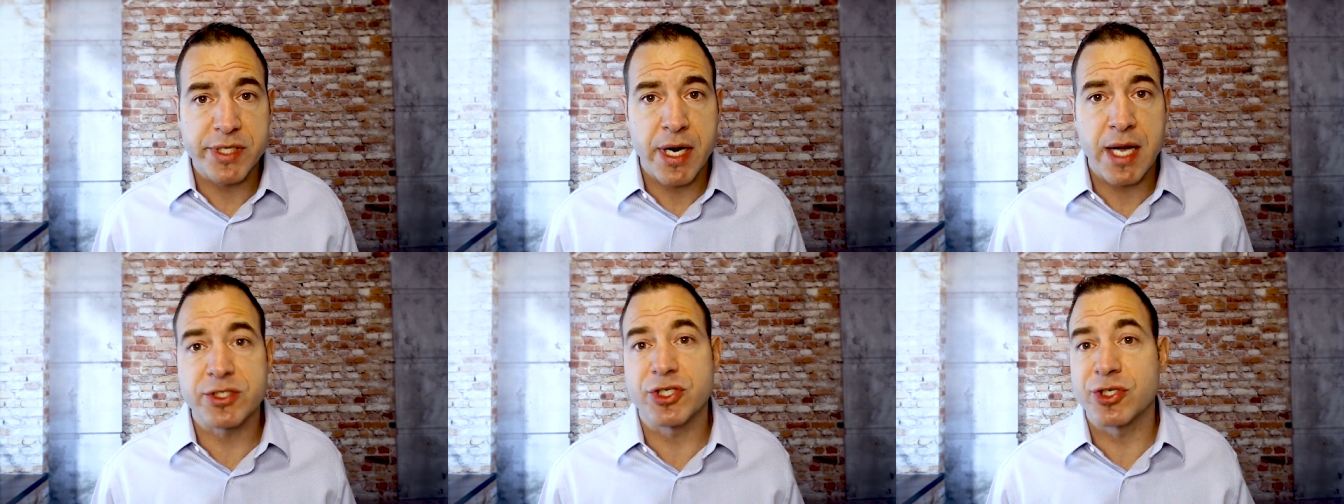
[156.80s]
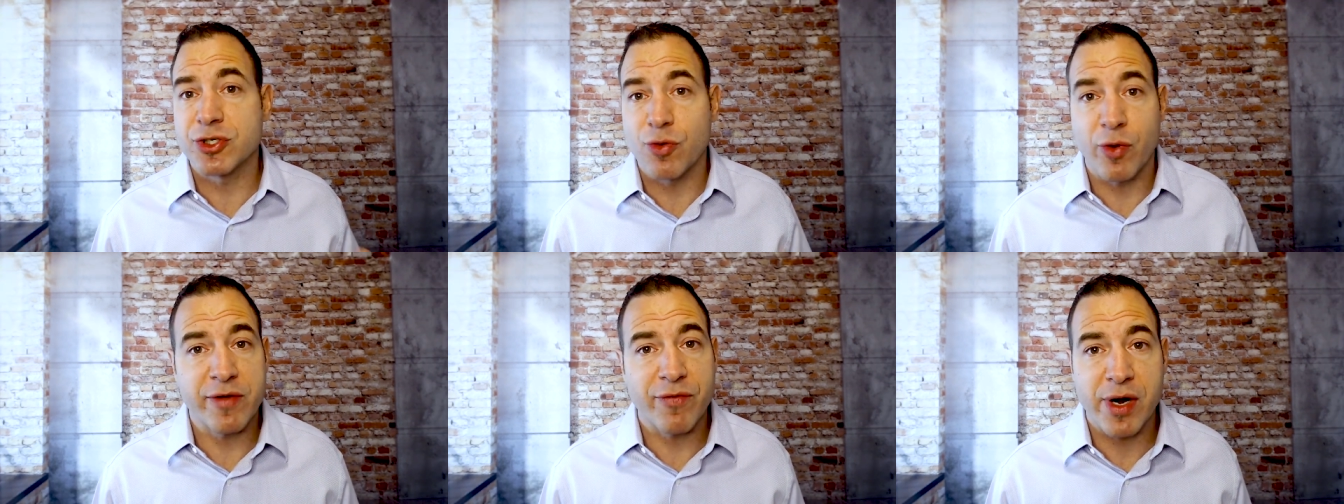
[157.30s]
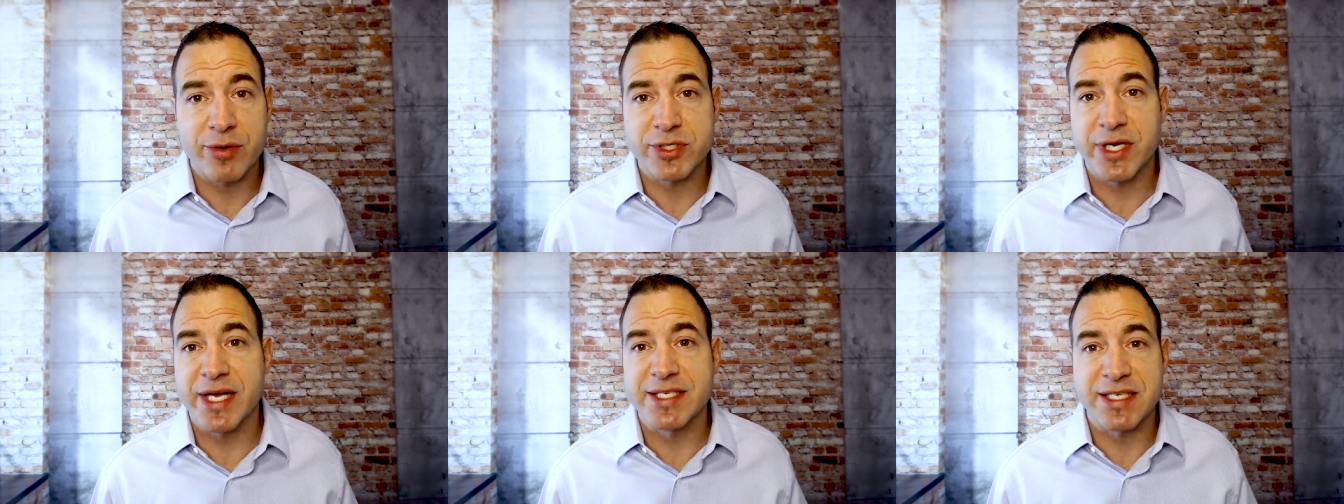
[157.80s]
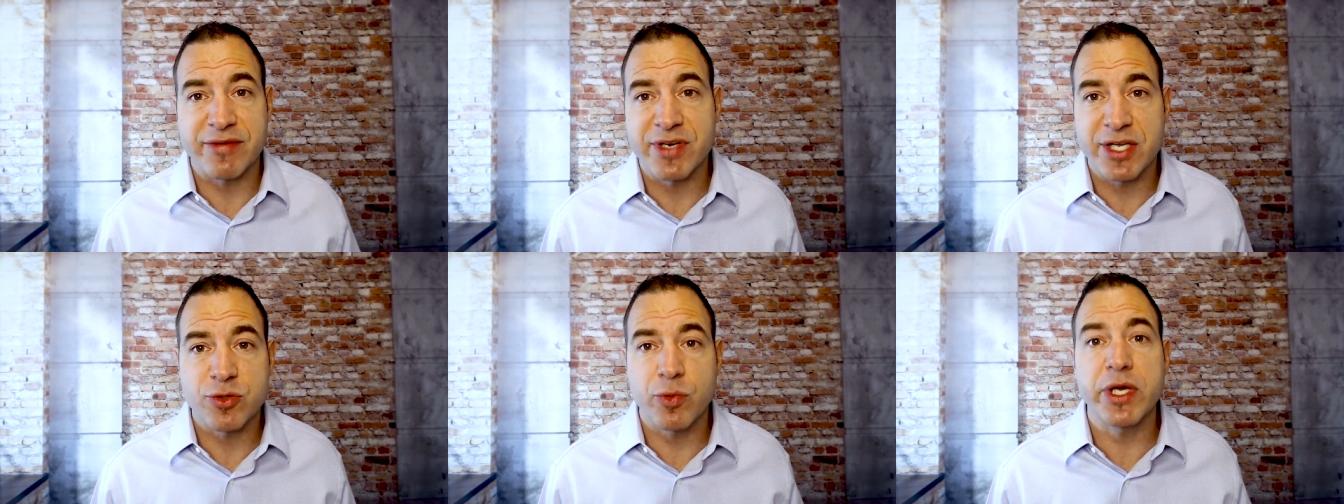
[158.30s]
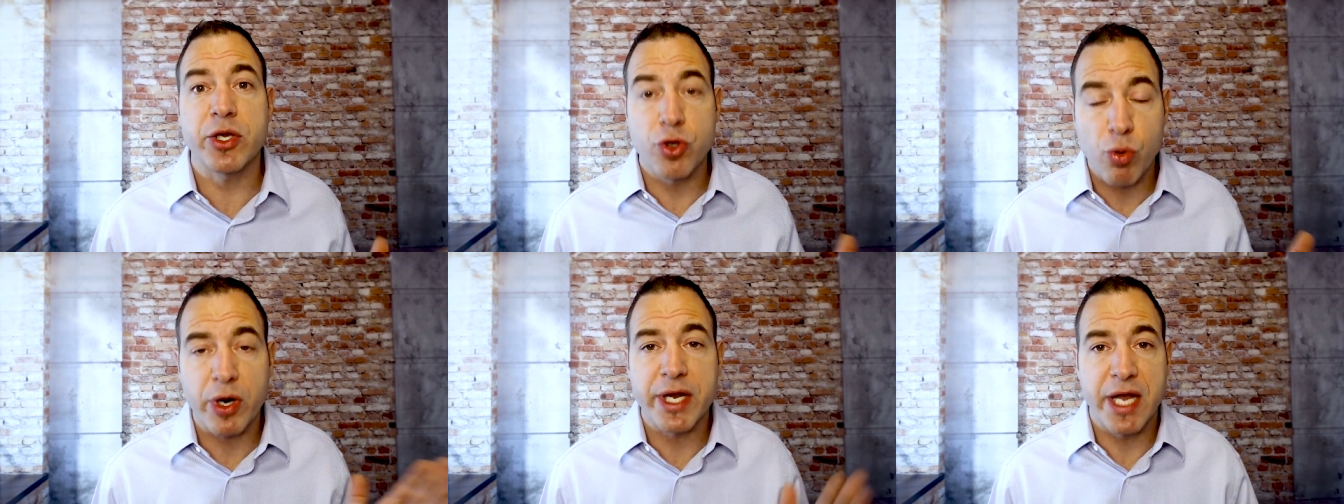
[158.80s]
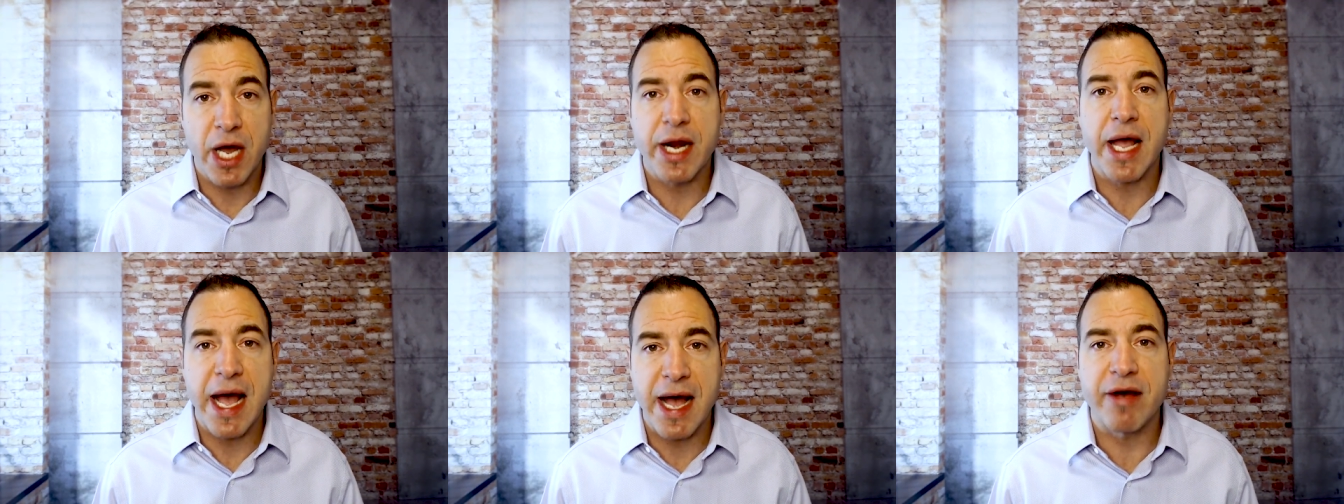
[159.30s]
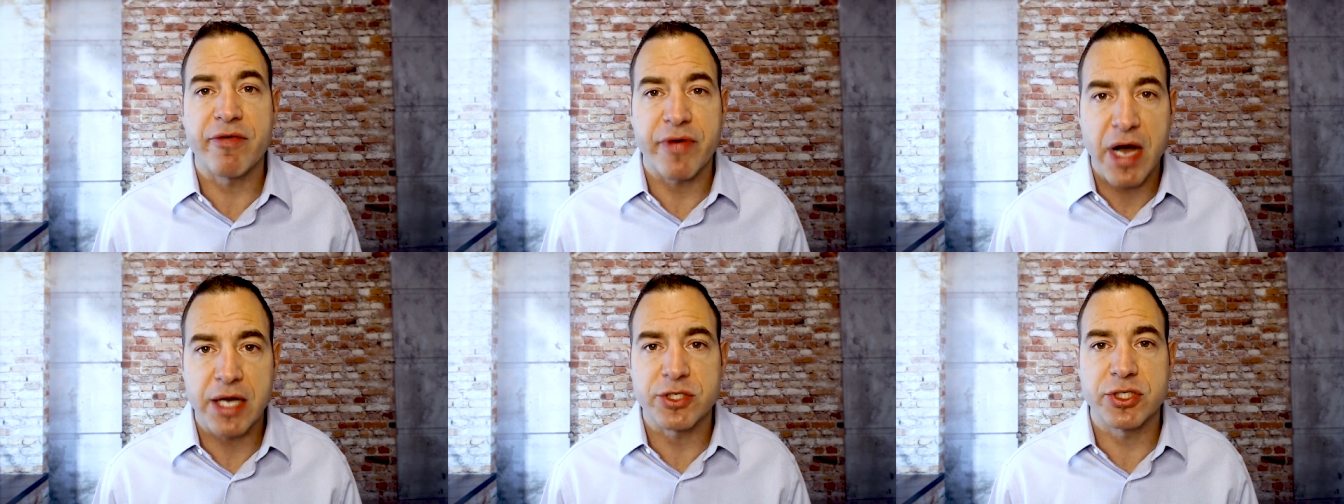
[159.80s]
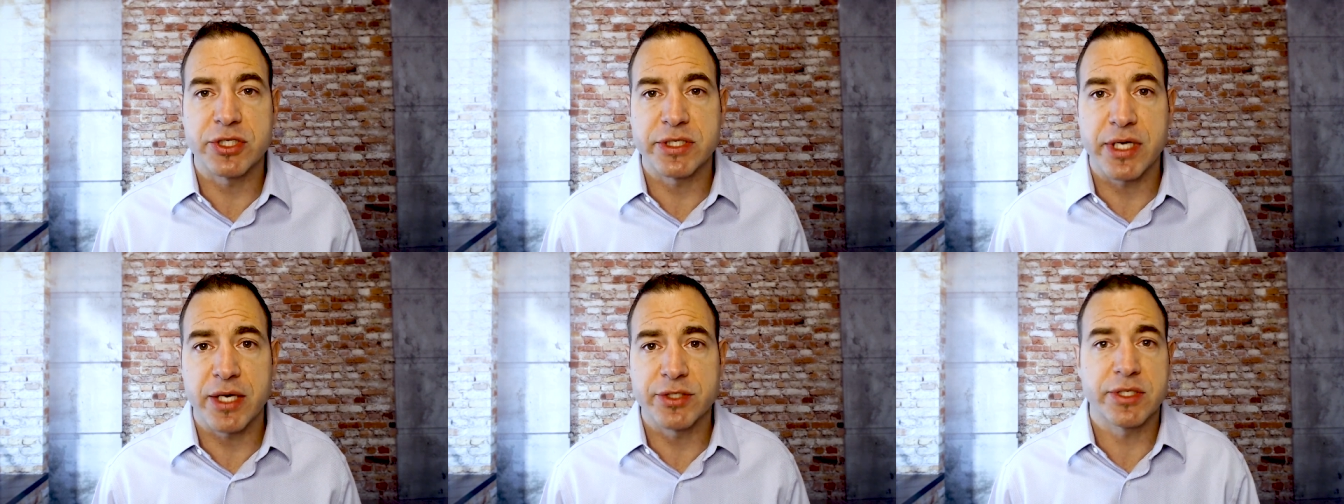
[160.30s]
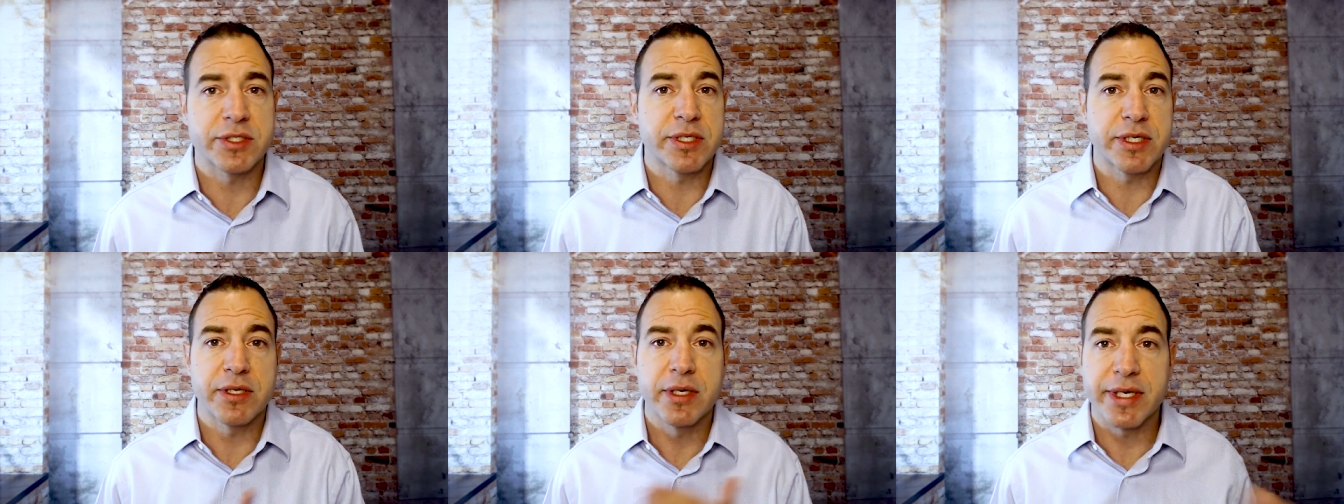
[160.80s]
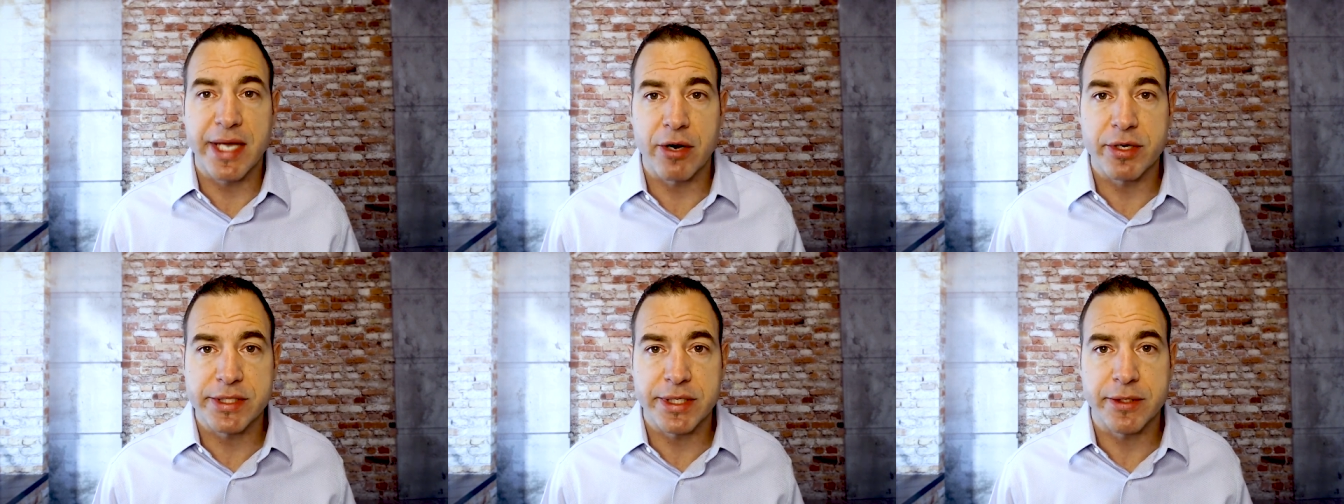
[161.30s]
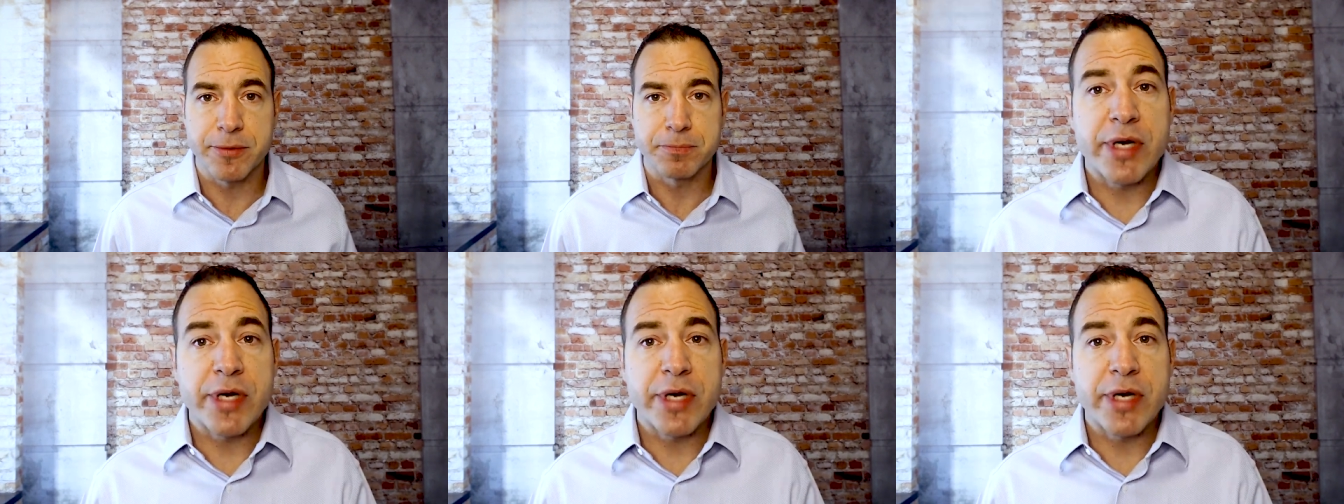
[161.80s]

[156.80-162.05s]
uh, oxygen 24 hours a day, seven days a week, you are gonna have oxygen toxicity guaranteed.